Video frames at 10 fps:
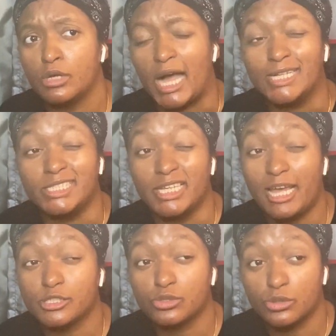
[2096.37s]
I did
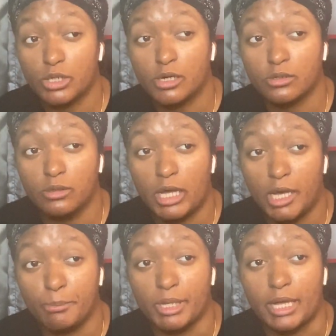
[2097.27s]
have Sword Art
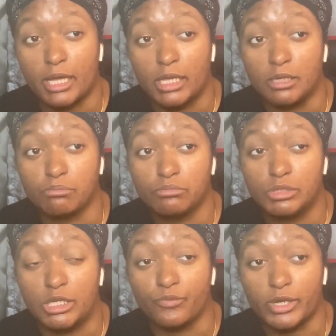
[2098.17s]
Online, but I ended up
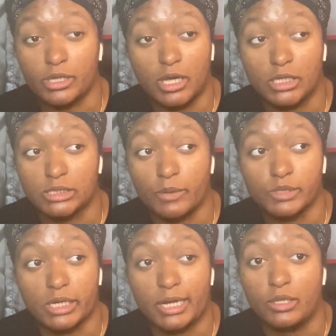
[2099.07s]
getting rid of that because I was
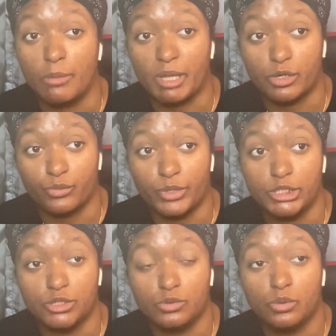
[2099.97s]
like, I know I'm not going to read
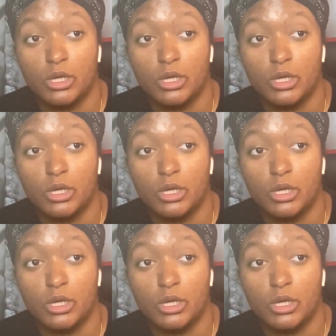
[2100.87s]
you.